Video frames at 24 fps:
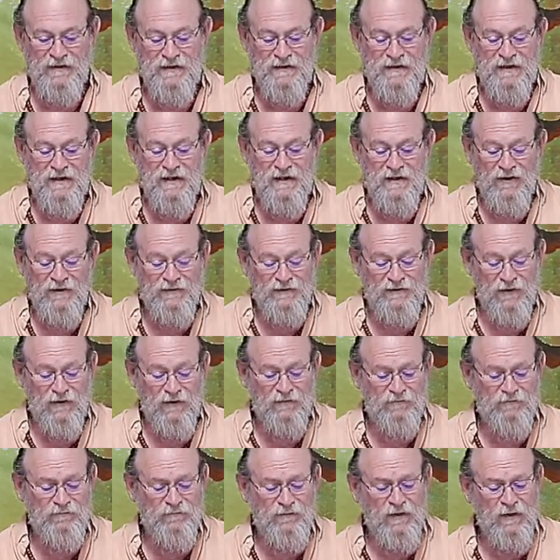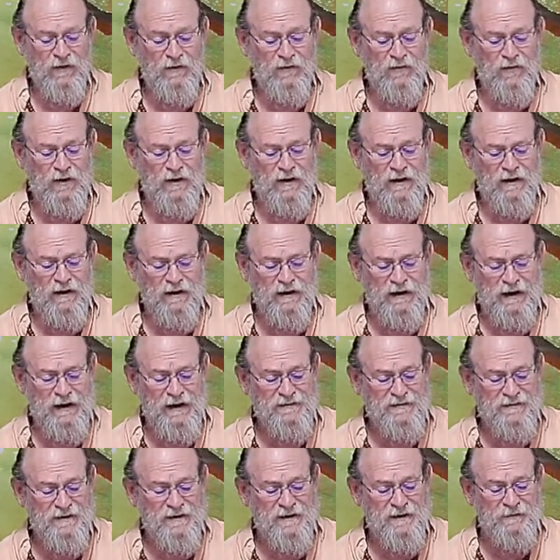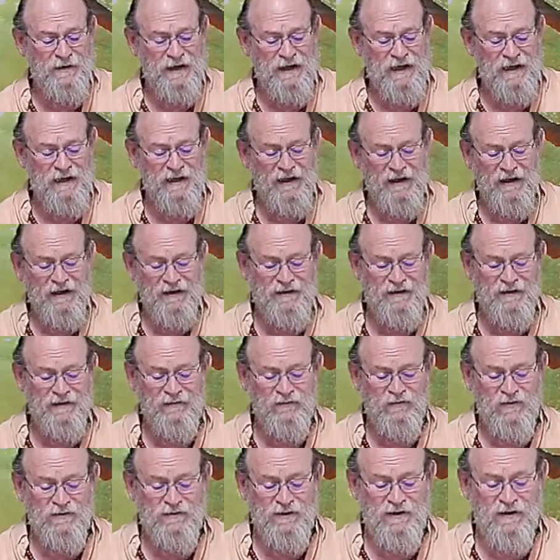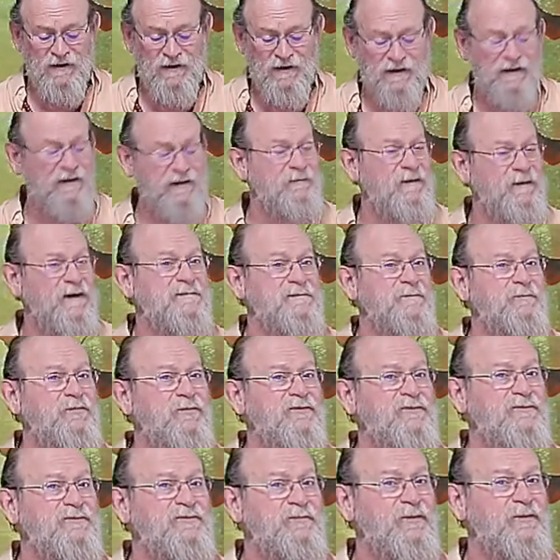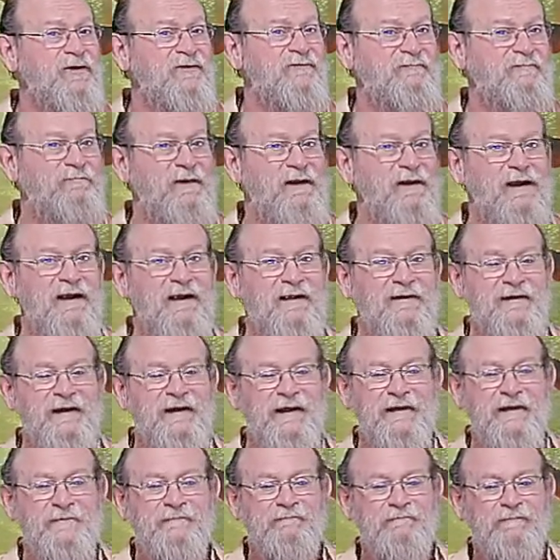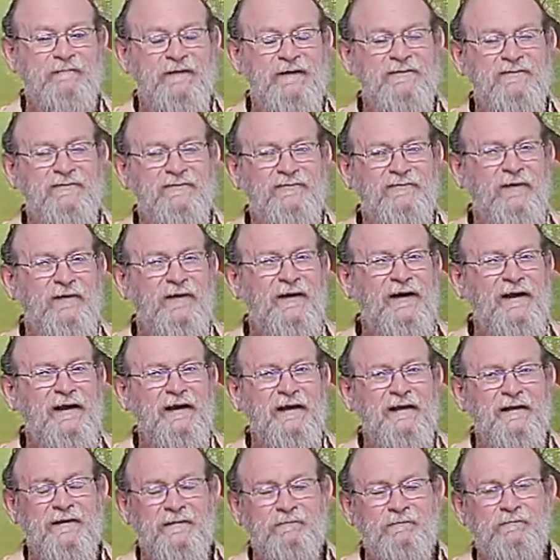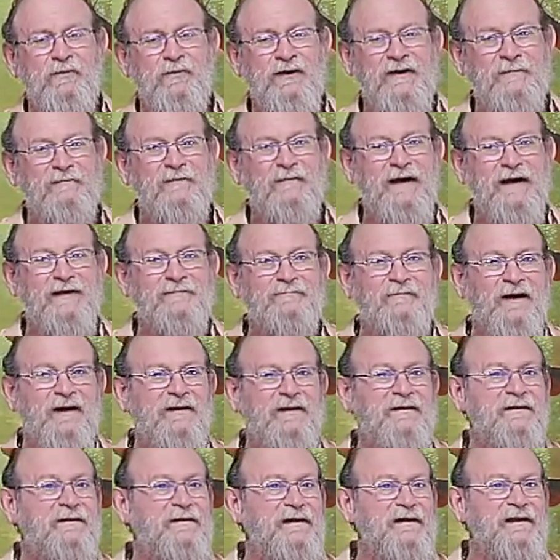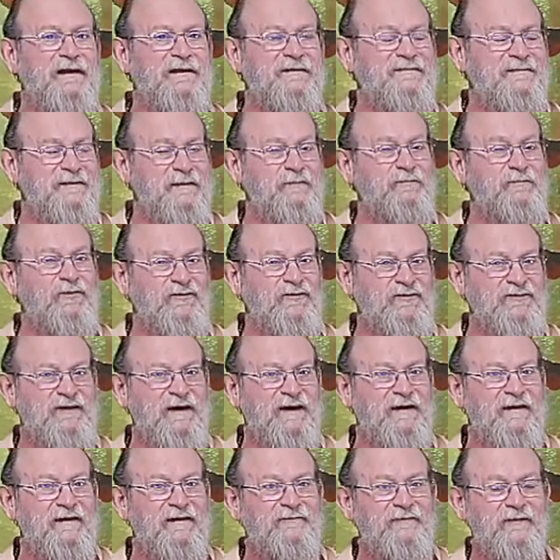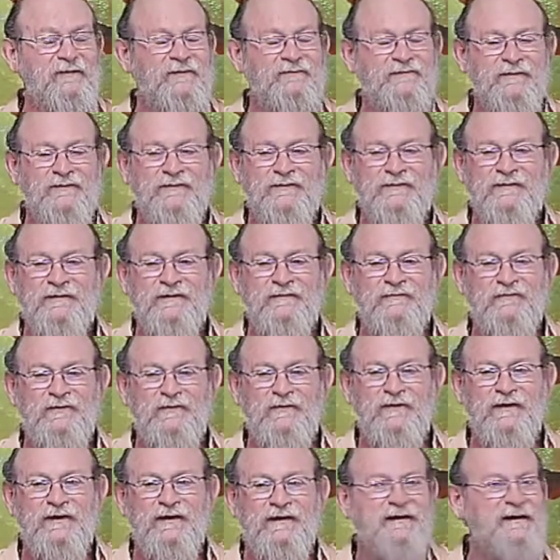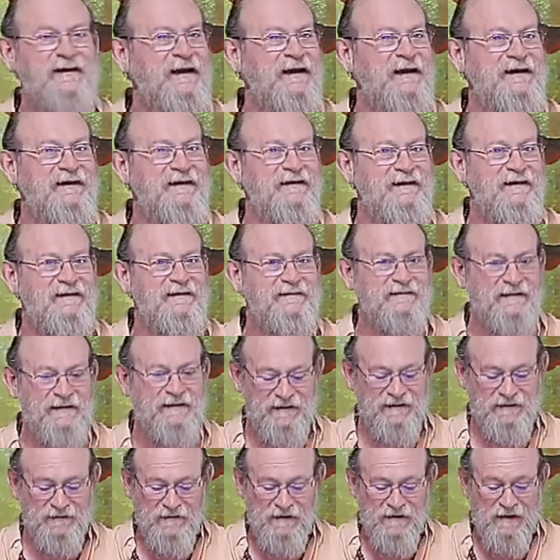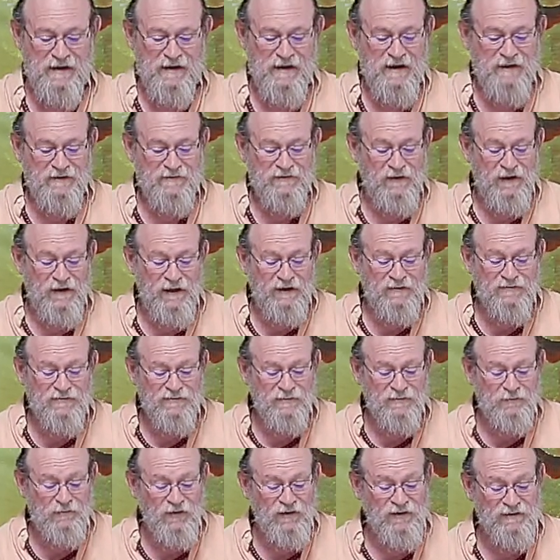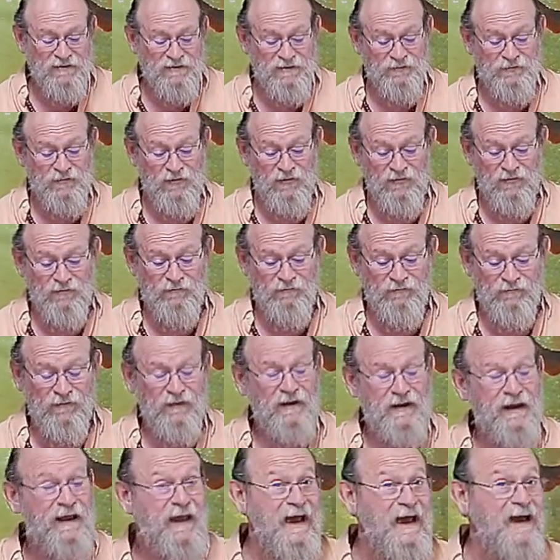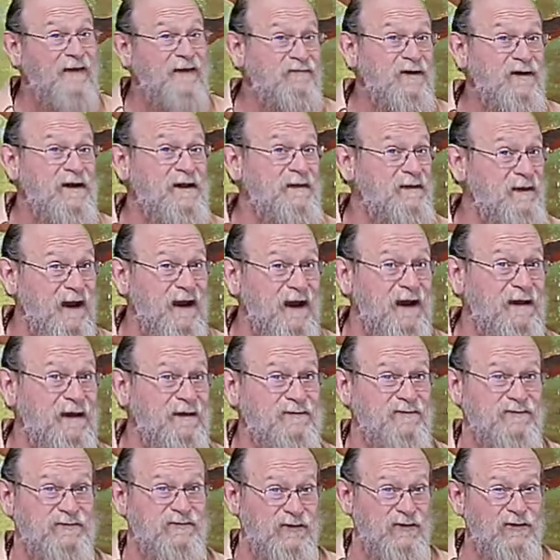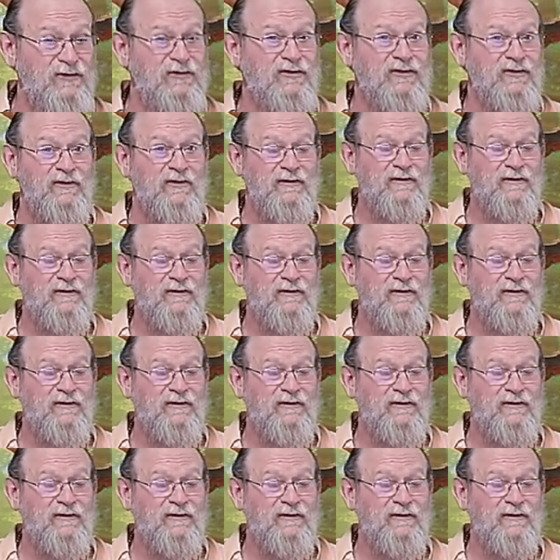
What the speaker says: So we're in the Kybalion, and we're talking about the principle of polarity. It's really pretty mind-boggling, simple stuff if you want to look at it like that. So here's the principle: everything is dual.